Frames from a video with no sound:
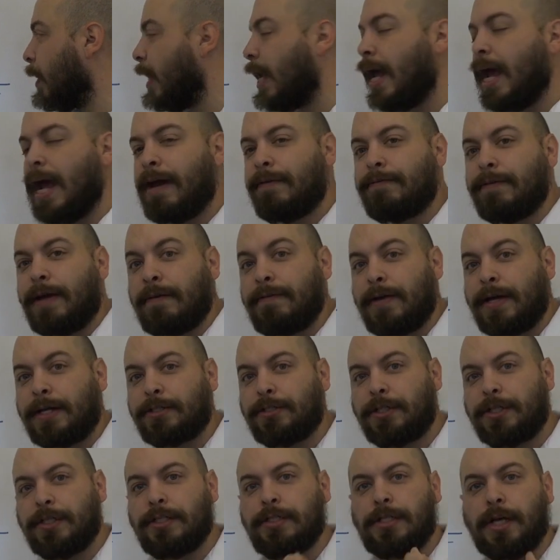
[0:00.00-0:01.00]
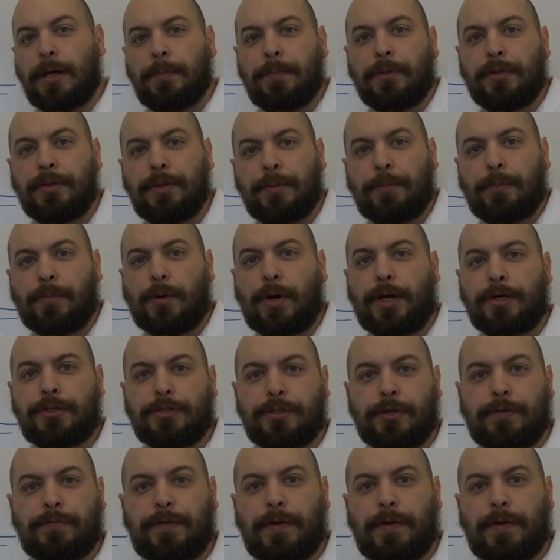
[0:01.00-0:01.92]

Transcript: in half, I've actually doubled the pressure.